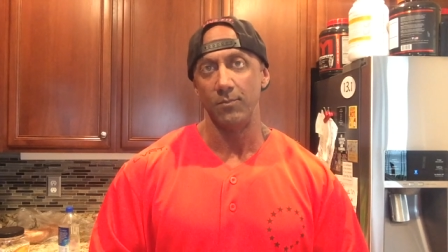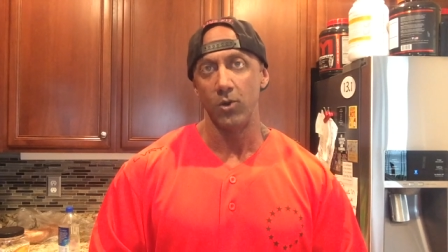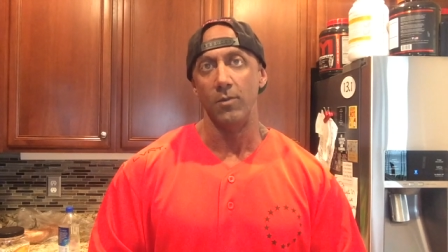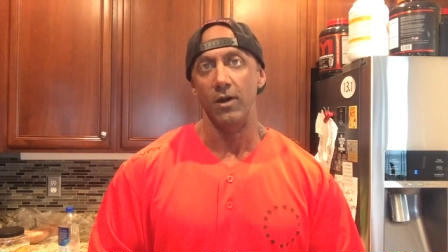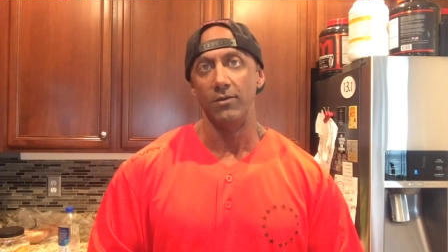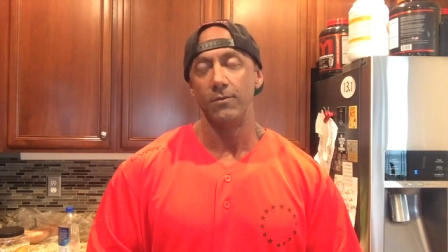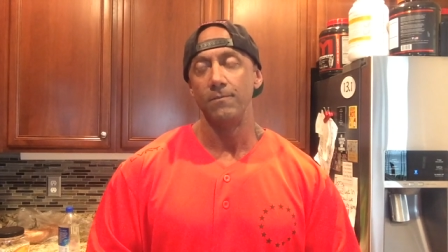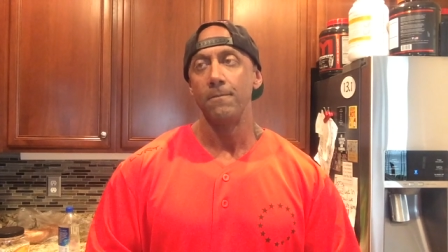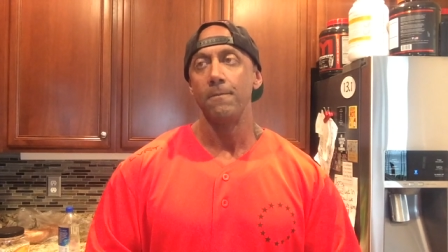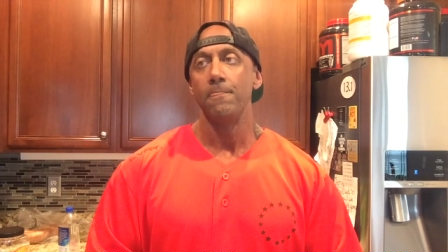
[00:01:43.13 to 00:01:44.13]
per month.
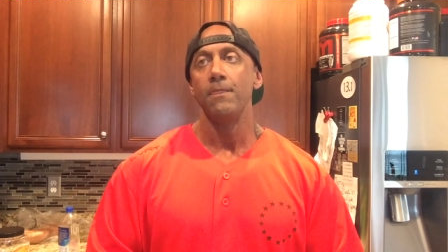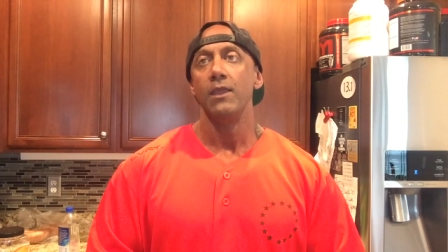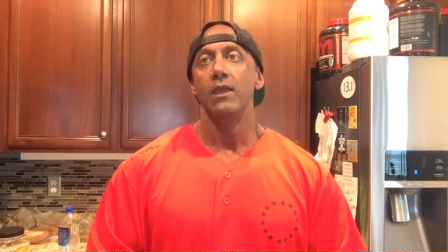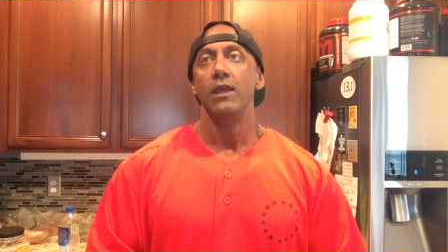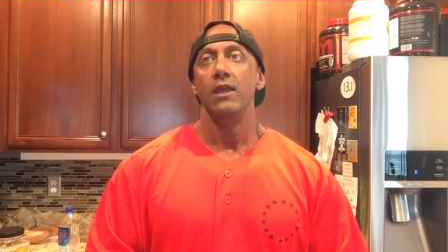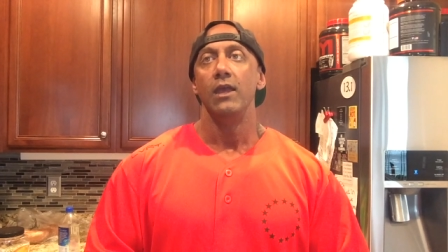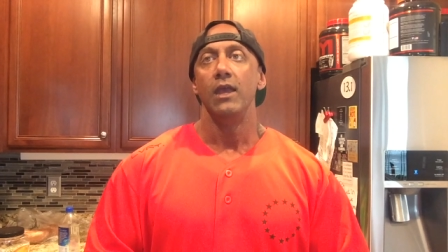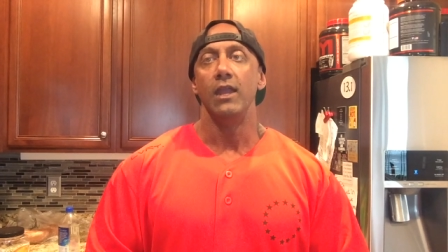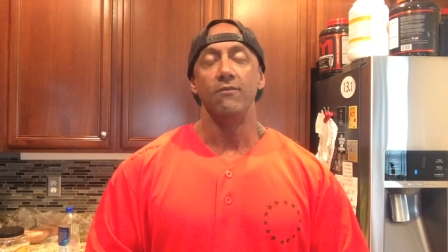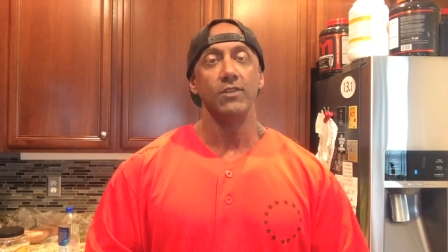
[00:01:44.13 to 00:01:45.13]

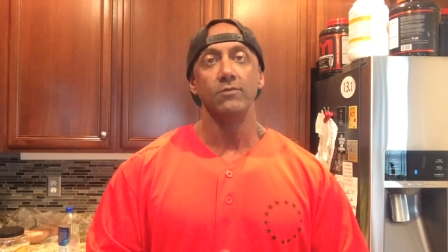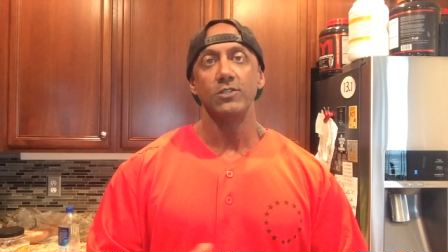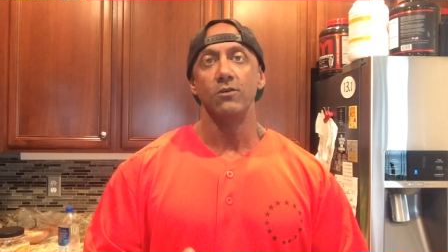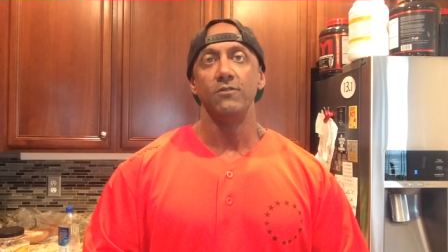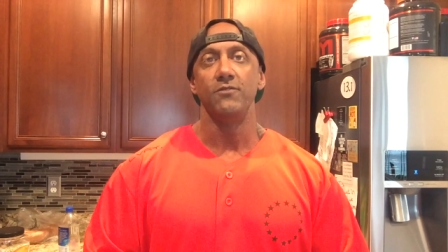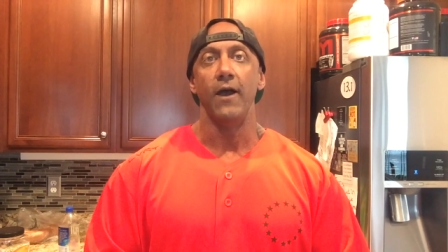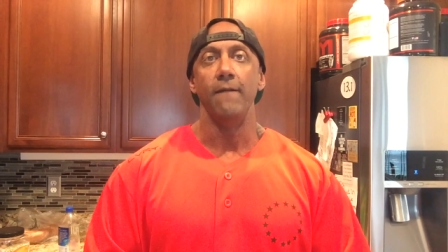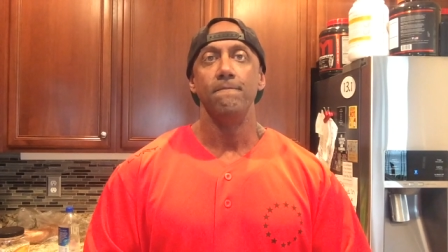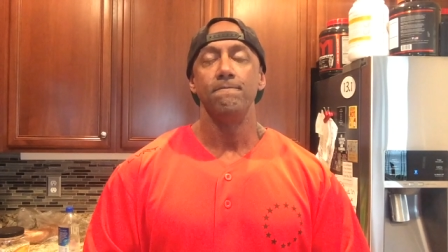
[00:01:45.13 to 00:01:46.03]
And everything was going fine.